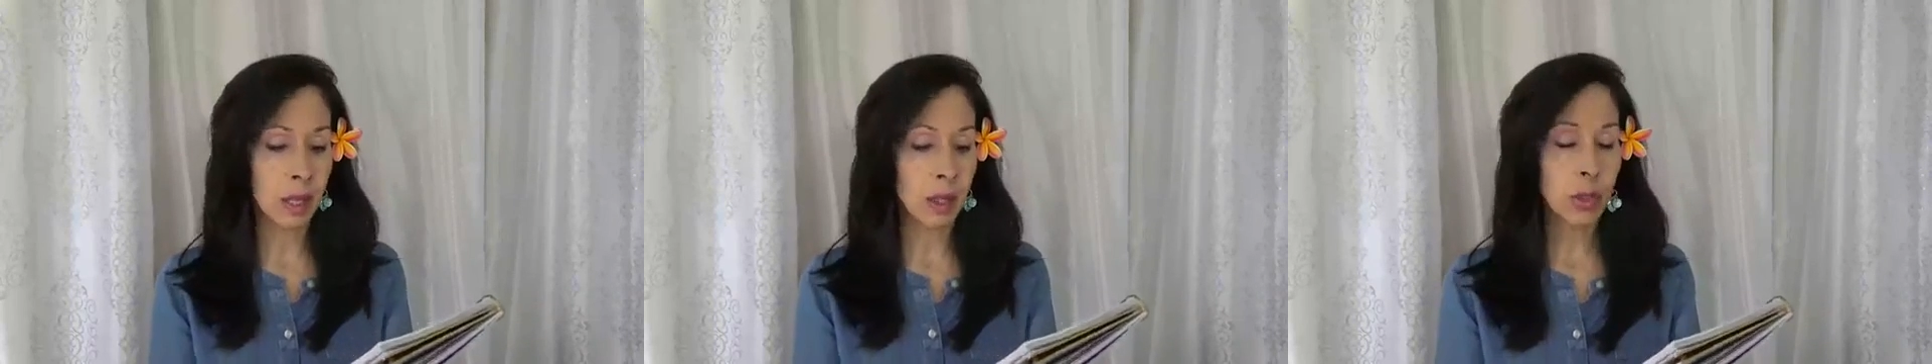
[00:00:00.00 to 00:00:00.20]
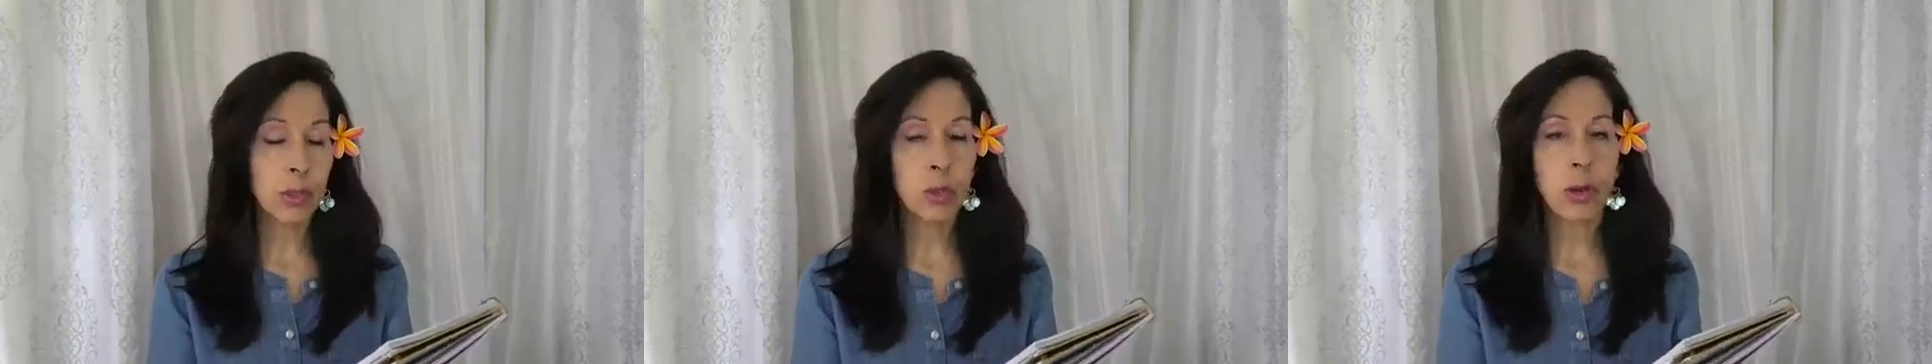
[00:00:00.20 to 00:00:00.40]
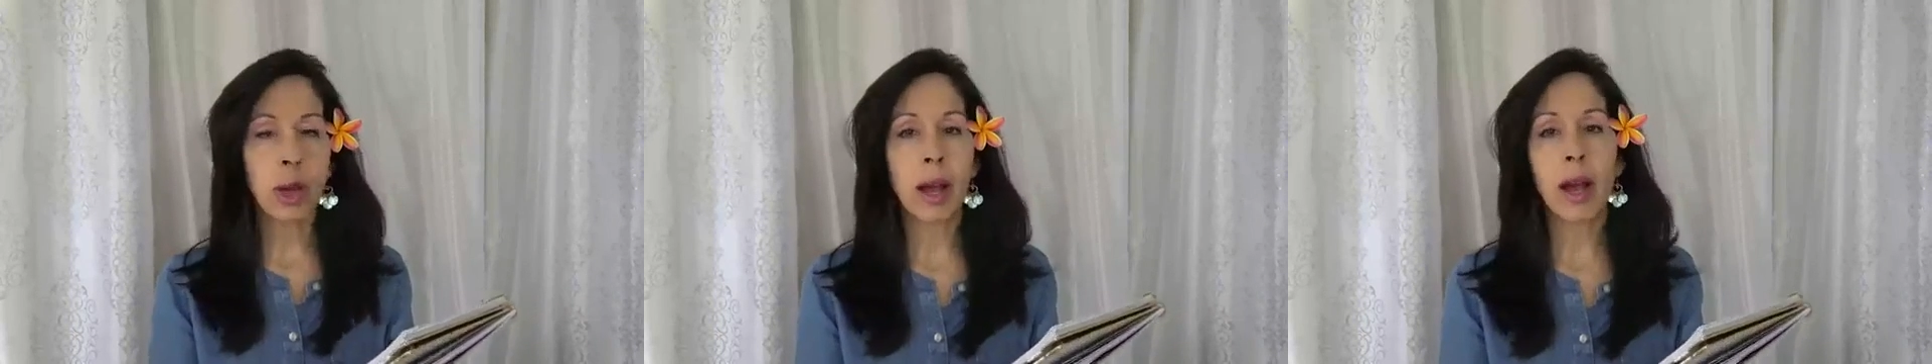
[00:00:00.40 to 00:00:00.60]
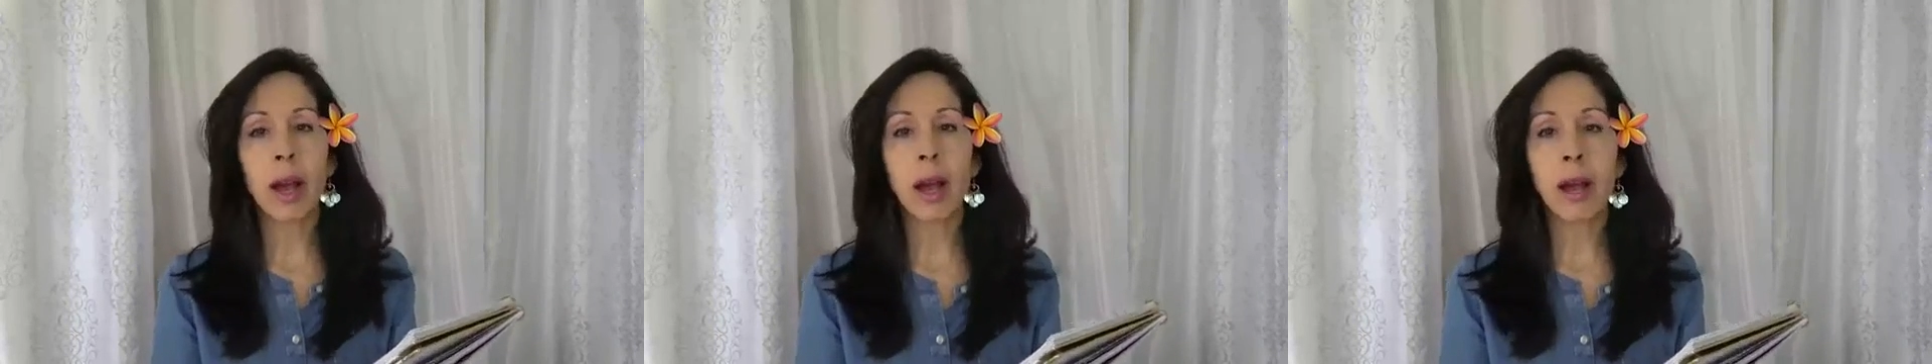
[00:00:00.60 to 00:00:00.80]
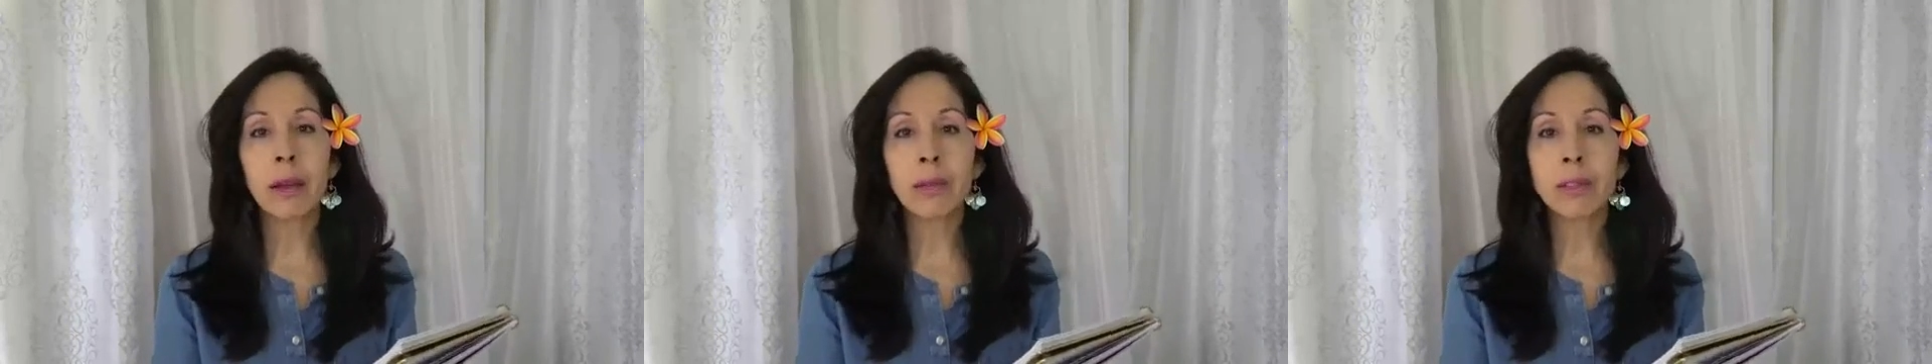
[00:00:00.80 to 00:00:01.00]
You
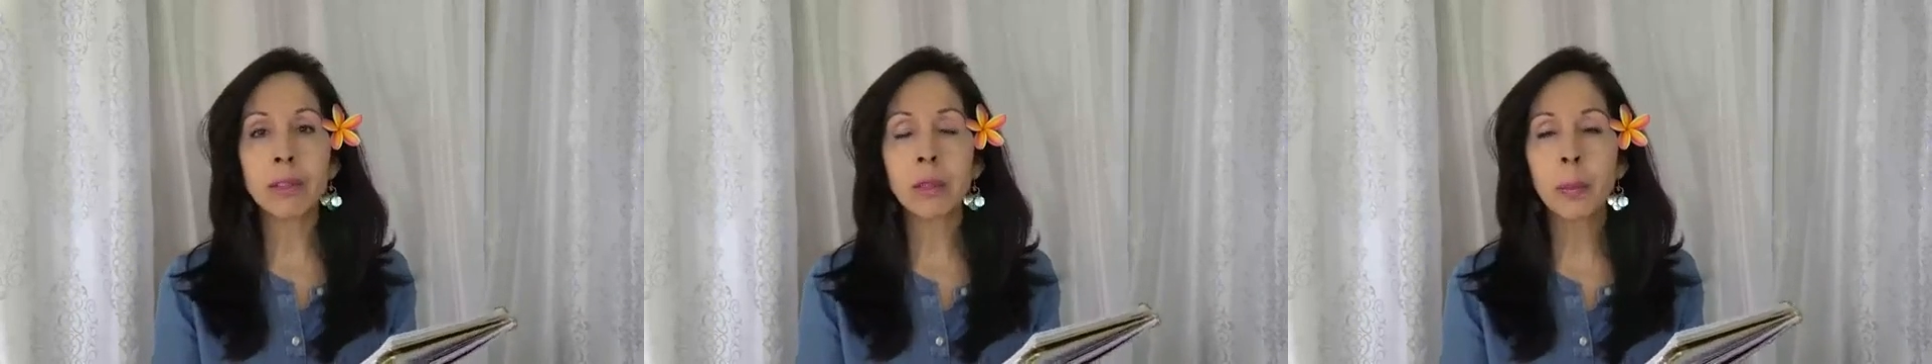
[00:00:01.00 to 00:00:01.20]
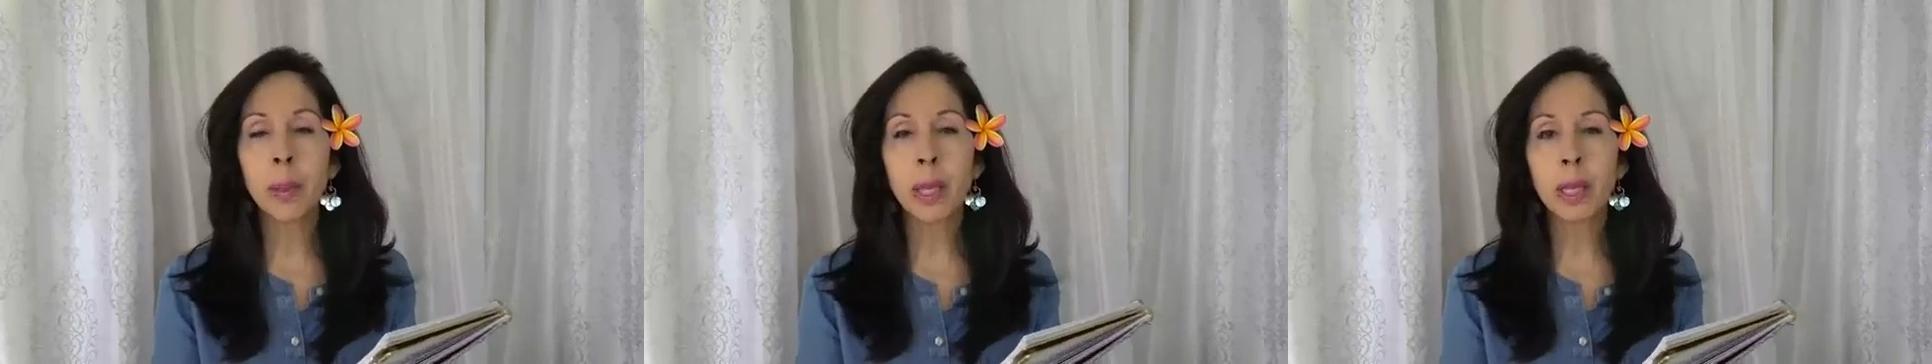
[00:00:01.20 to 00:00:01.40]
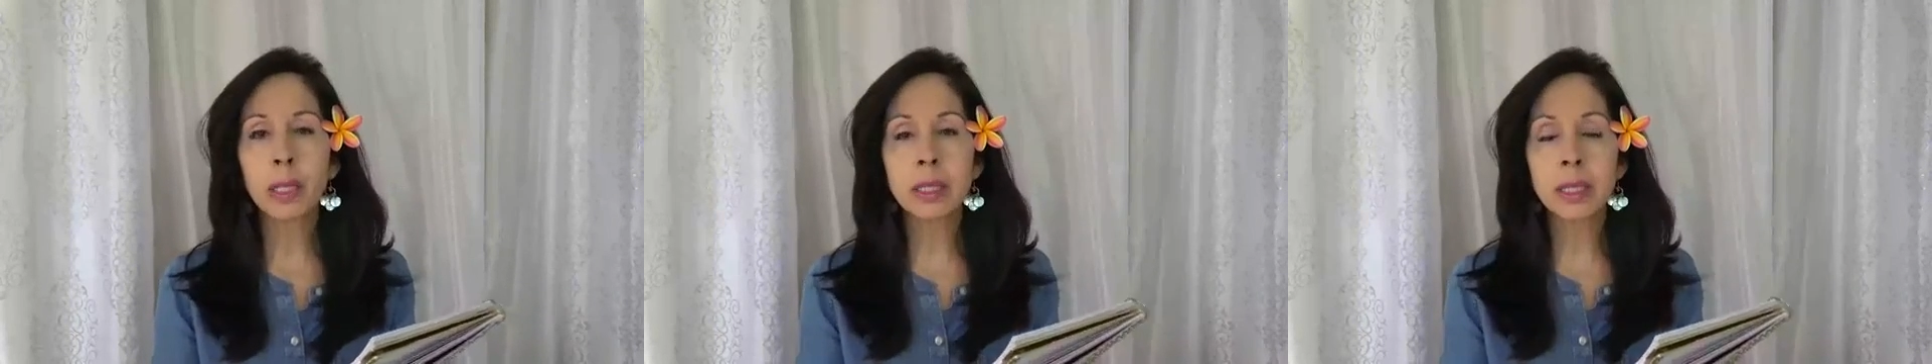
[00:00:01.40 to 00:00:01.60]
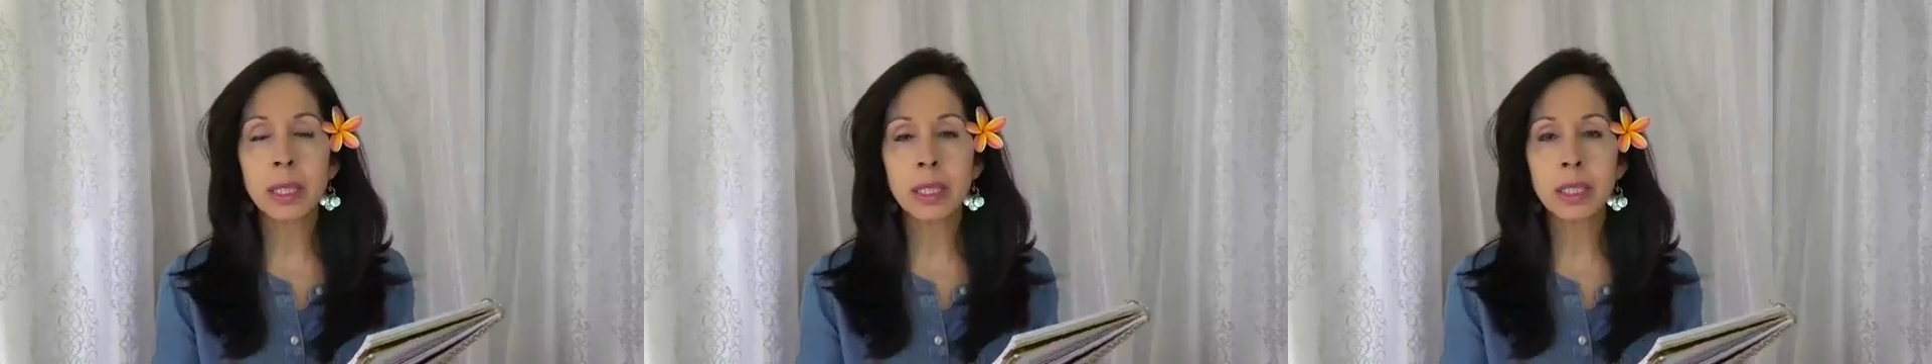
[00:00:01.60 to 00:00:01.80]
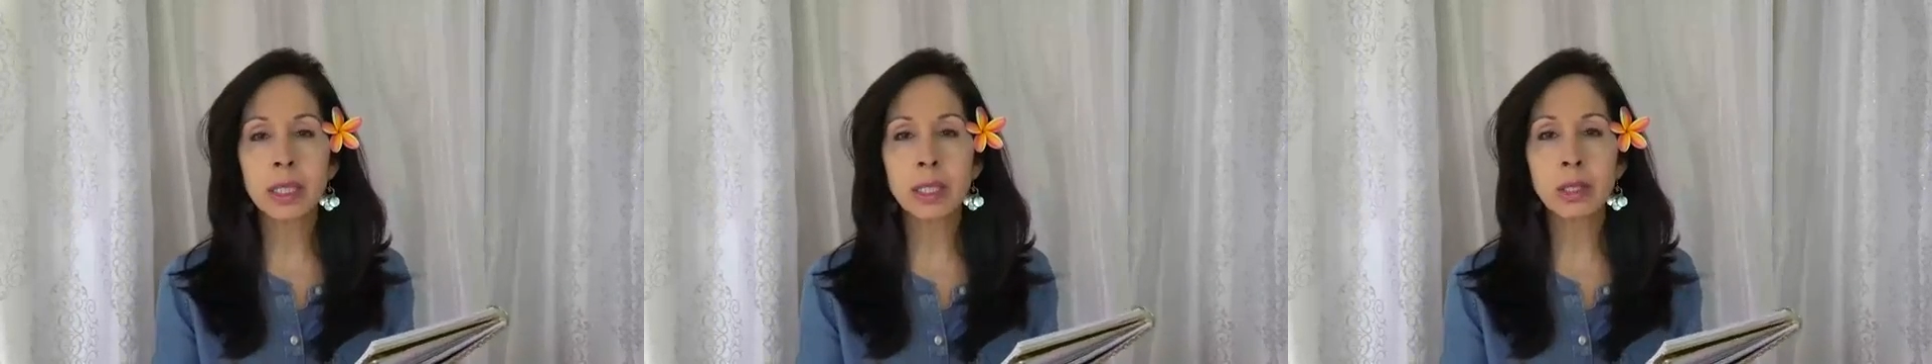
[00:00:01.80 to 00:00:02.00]
have to pay
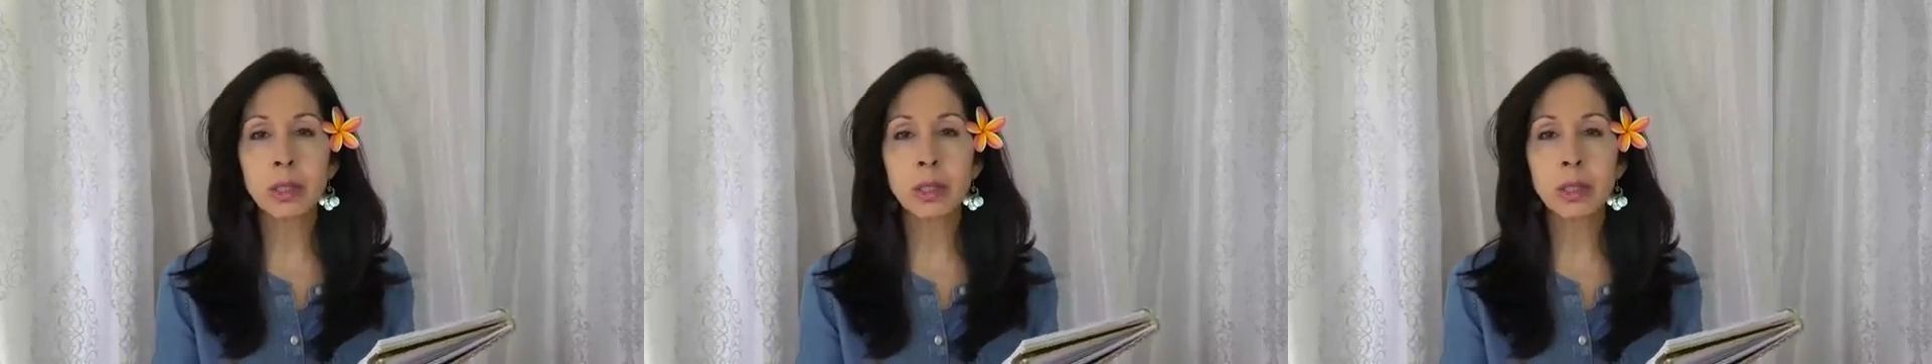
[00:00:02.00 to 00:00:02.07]
attention